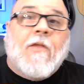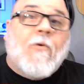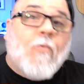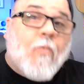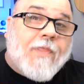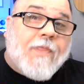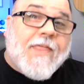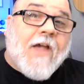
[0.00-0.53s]

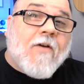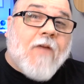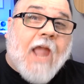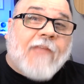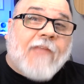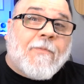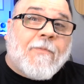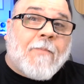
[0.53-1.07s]
without
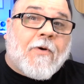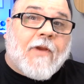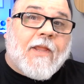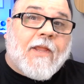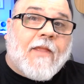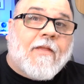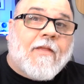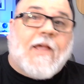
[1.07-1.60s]
Kyler
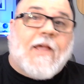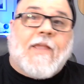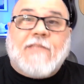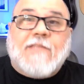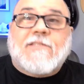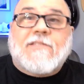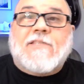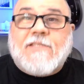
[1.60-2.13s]
Murray
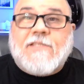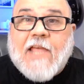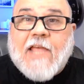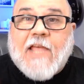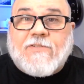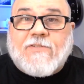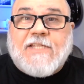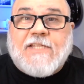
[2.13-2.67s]
against the
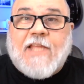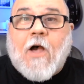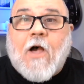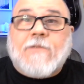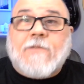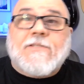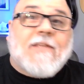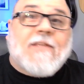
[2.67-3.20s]
Seattle
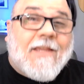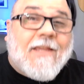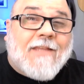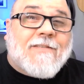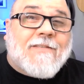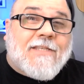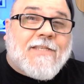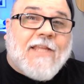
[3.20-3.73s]
Seahawks in
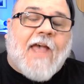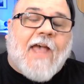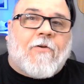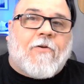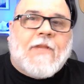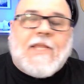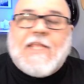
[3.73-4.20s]
Seattle.